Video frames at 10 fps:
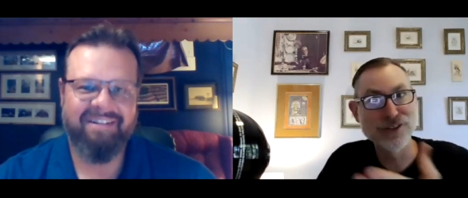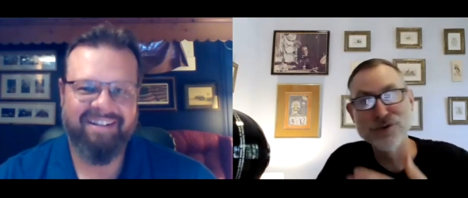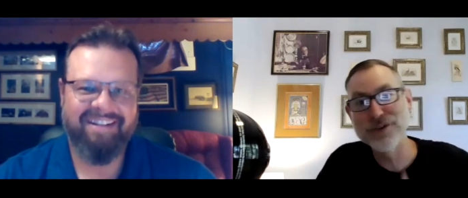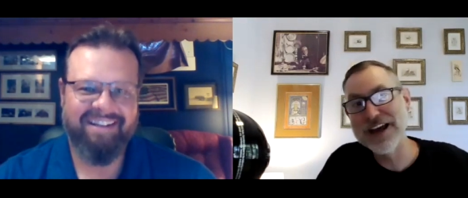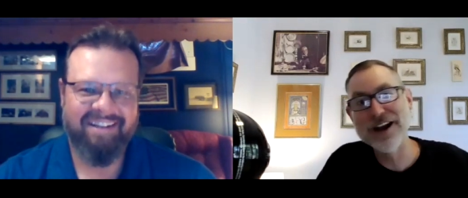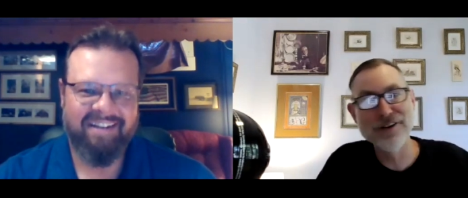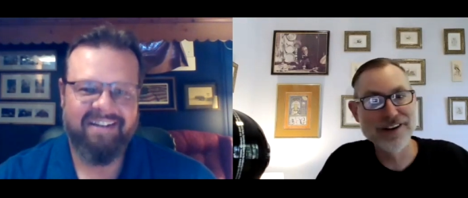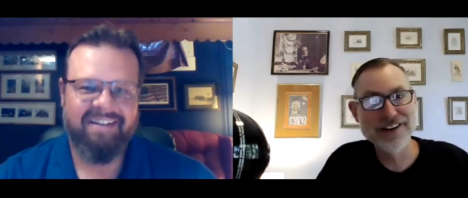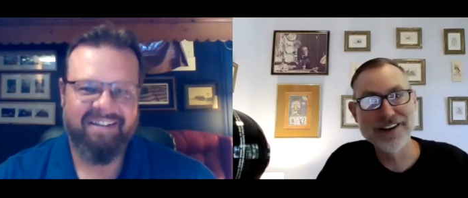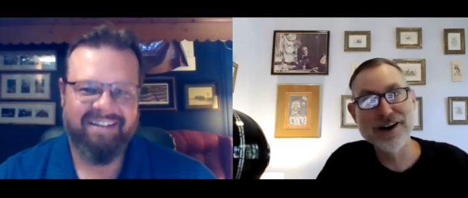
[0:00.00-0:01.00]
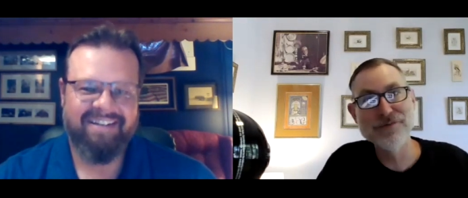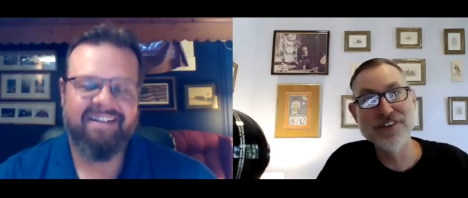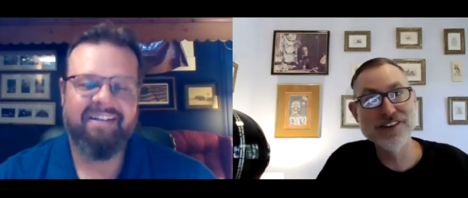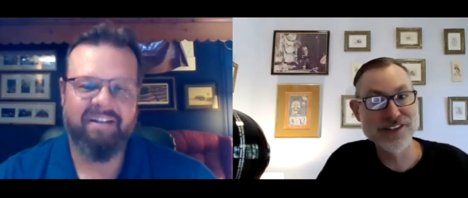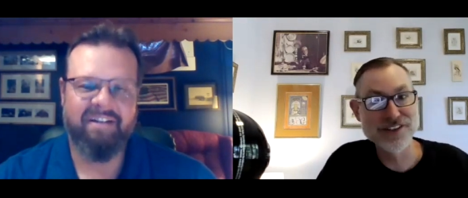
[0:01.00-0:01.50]
Speaker 1: through the area to come
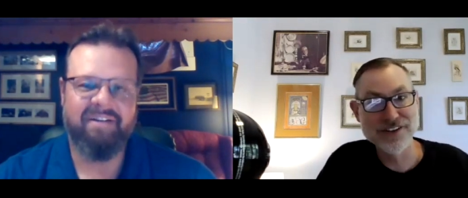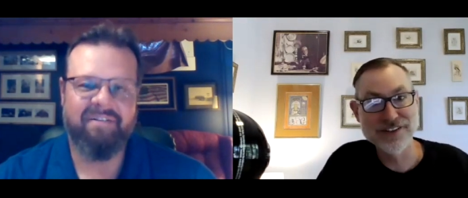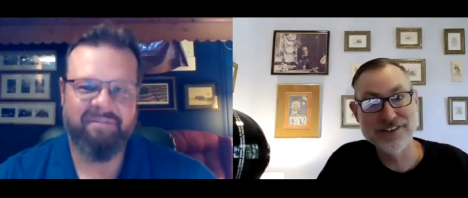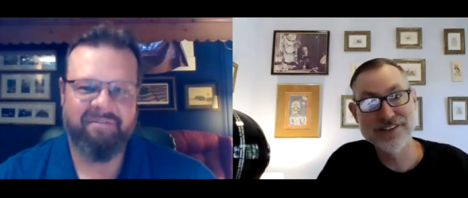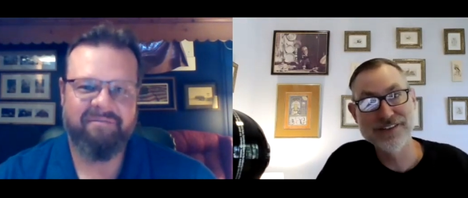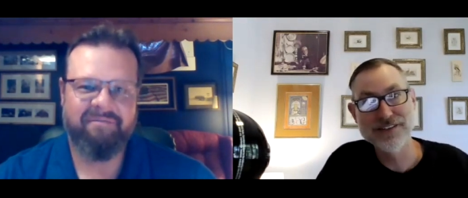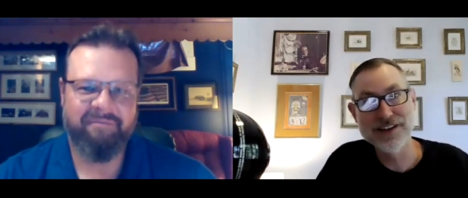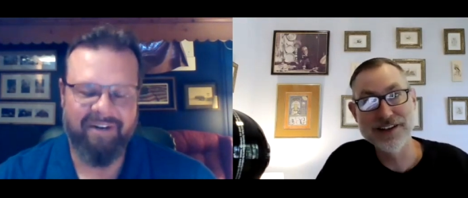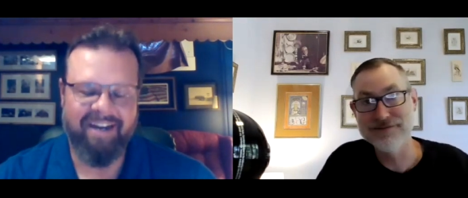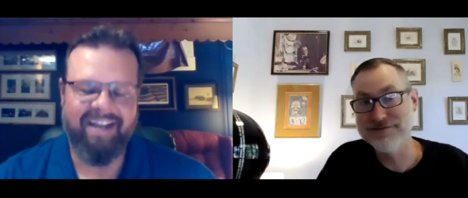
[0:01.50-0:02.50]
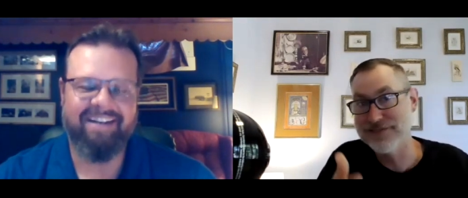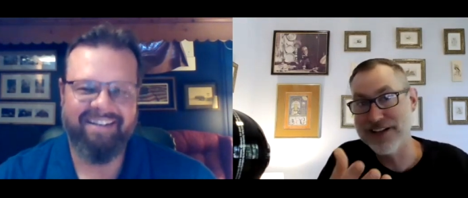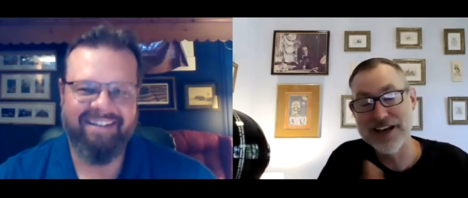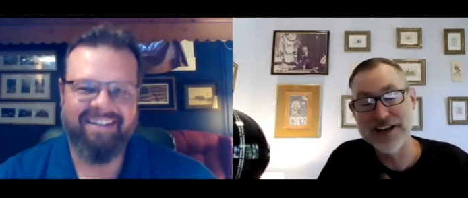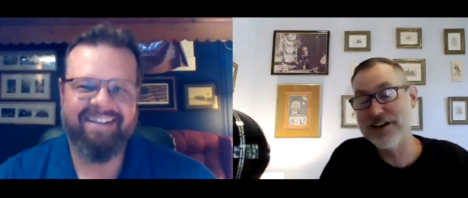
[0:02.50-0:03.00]
visit you? Right.
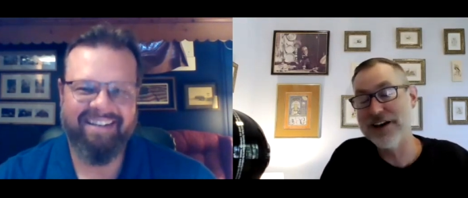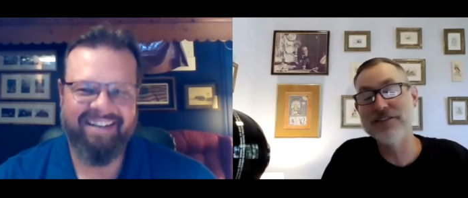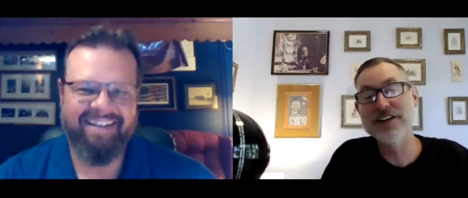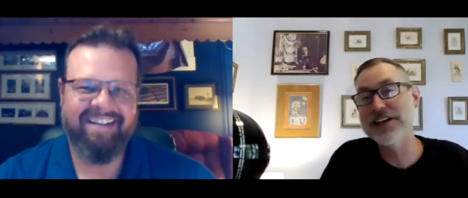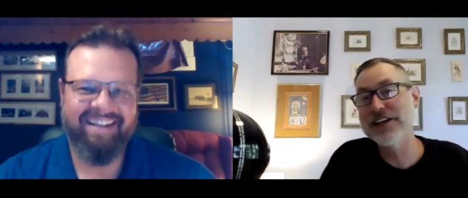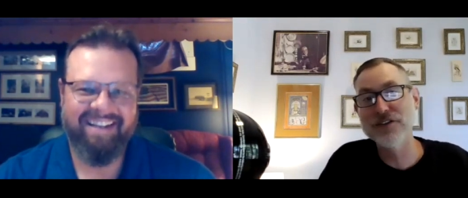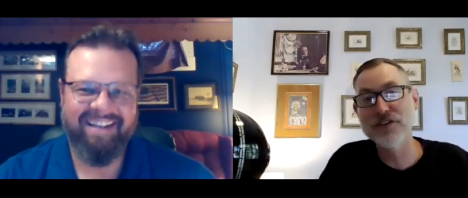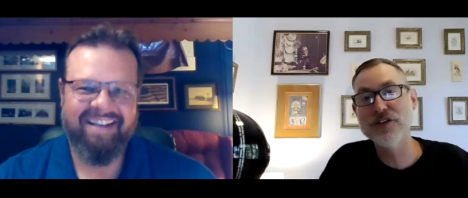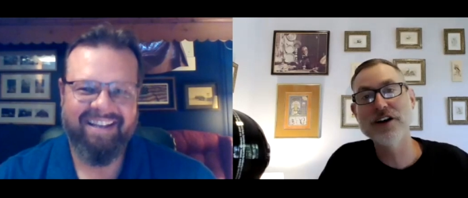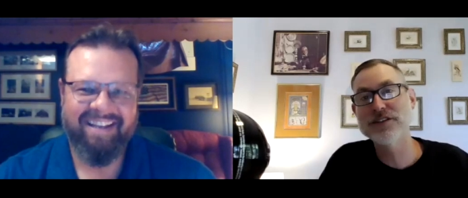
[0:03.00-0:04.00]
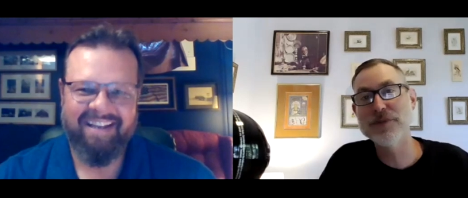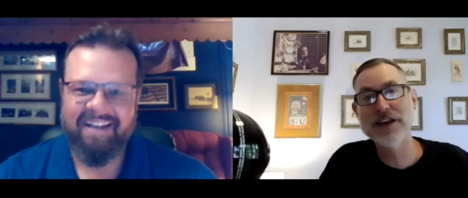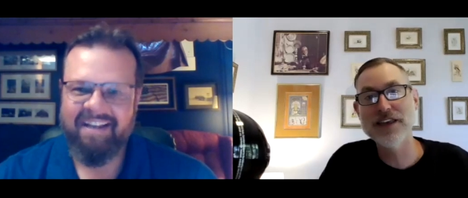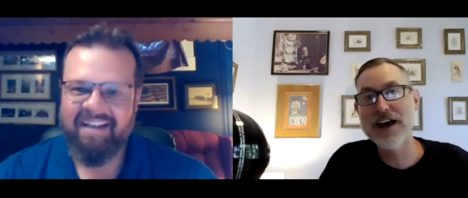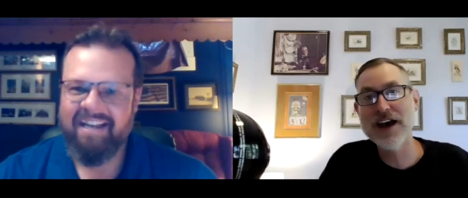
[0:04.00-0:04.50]
Yeah. Do you have any other thoughts
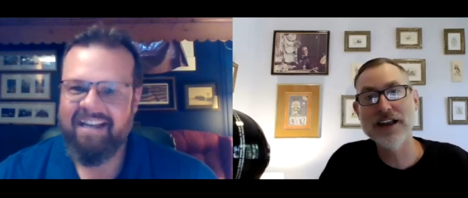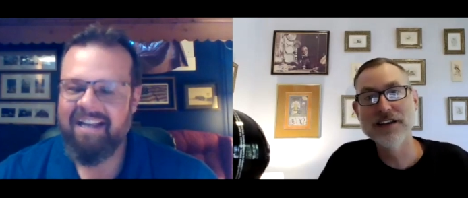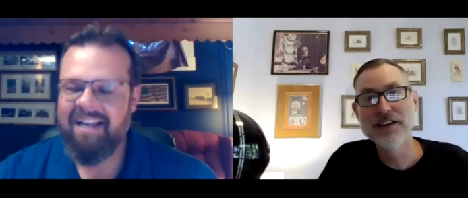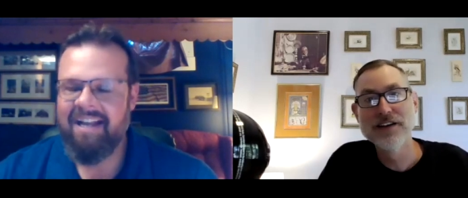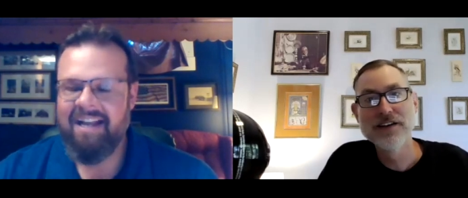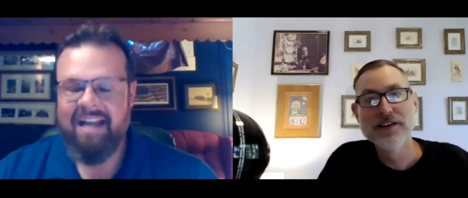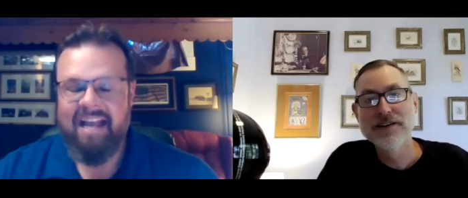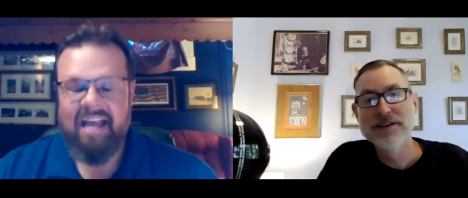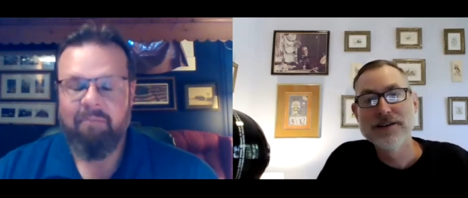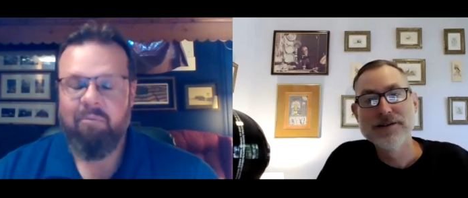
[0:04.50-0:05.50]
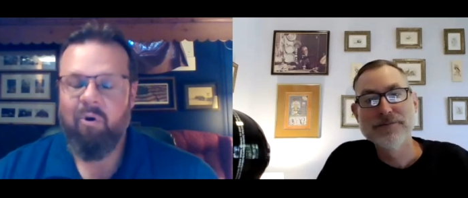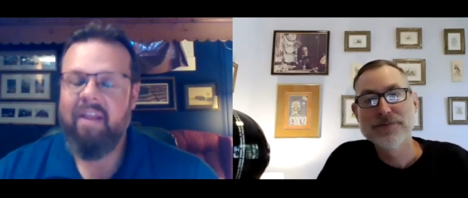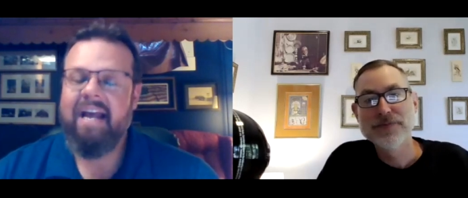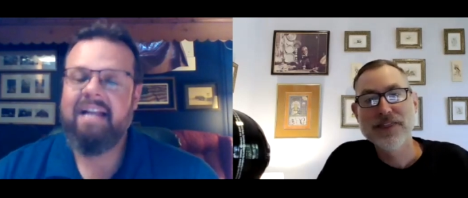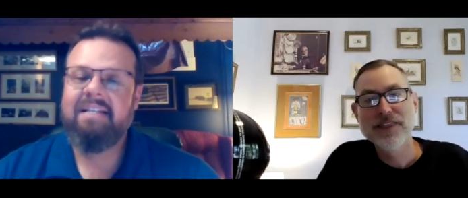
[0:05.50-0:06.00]
about that?
Speaker 2: Boy,
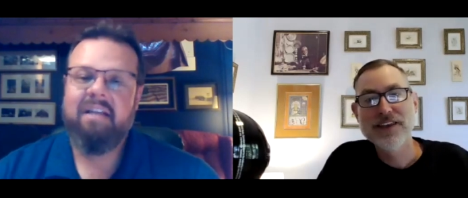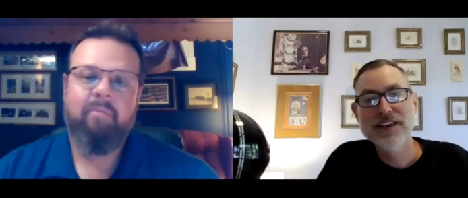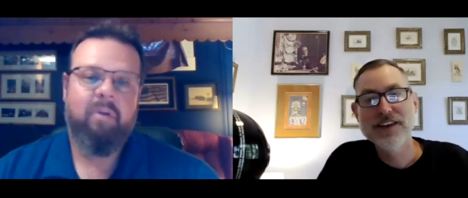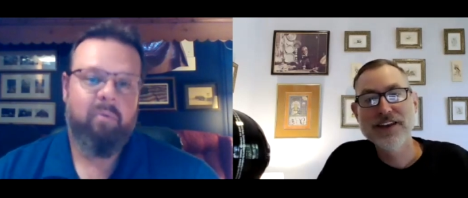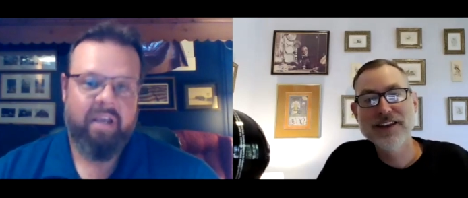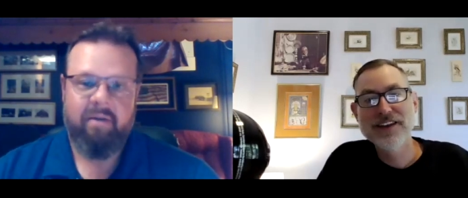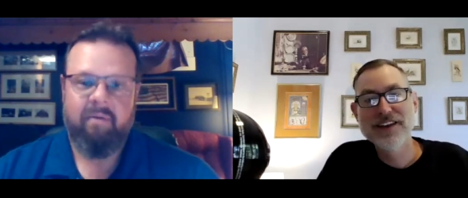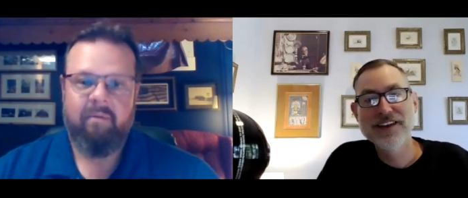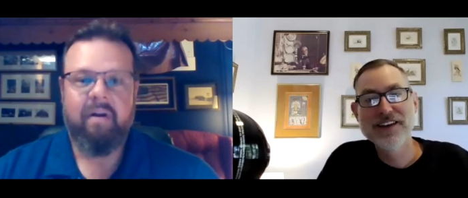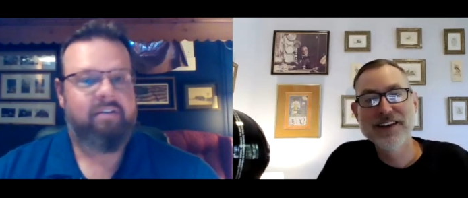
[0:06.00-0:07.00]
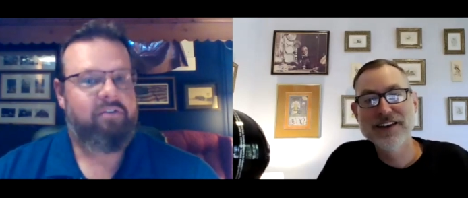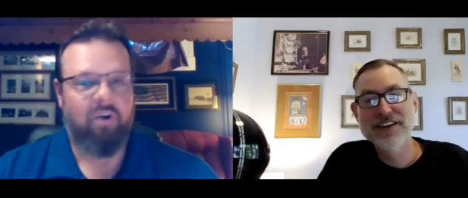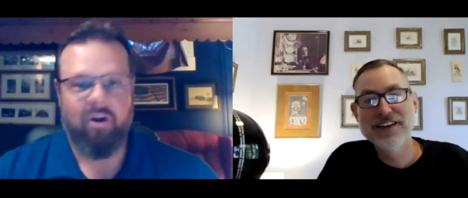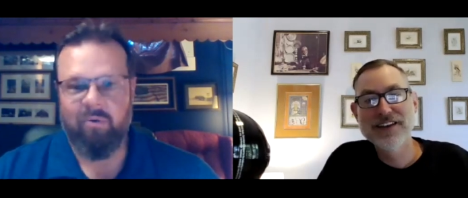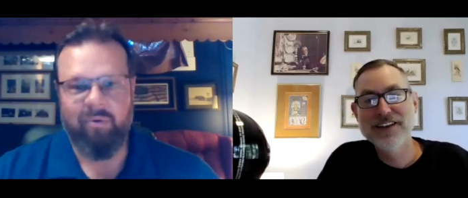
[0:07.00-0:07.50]
that is something that we uh,
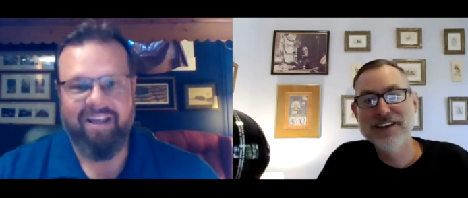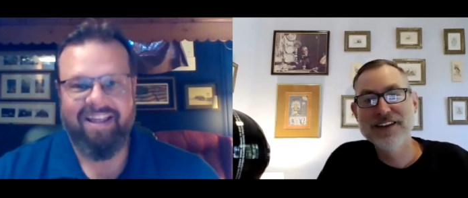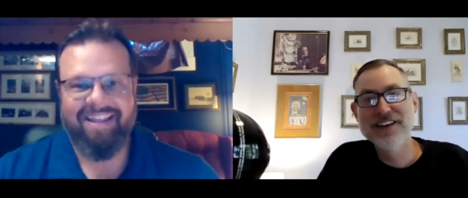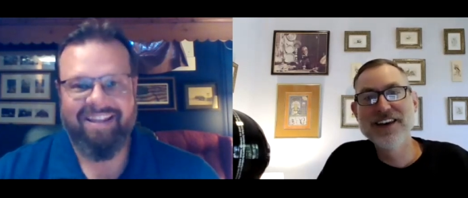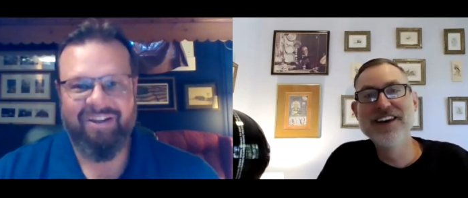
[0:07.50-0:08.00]
struggle with. You